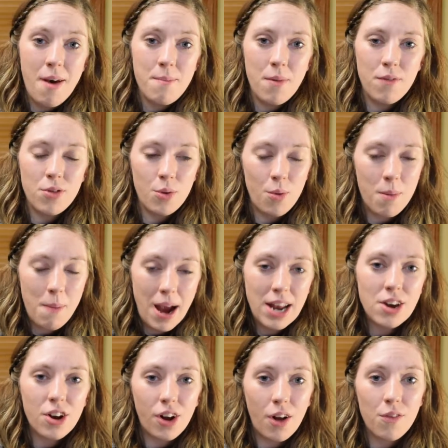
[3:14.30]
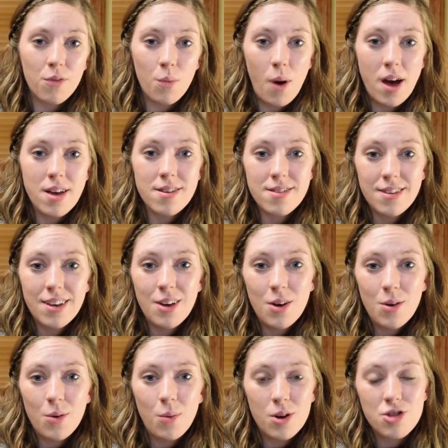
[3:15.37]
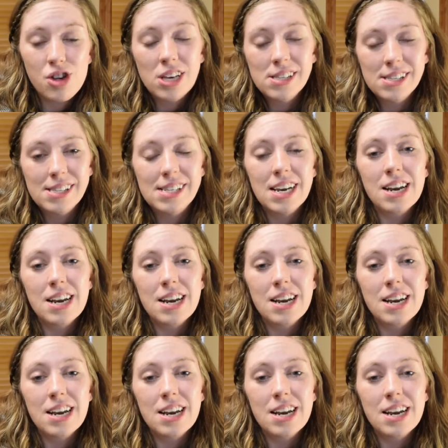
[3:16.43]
them of the reminder of what Jesus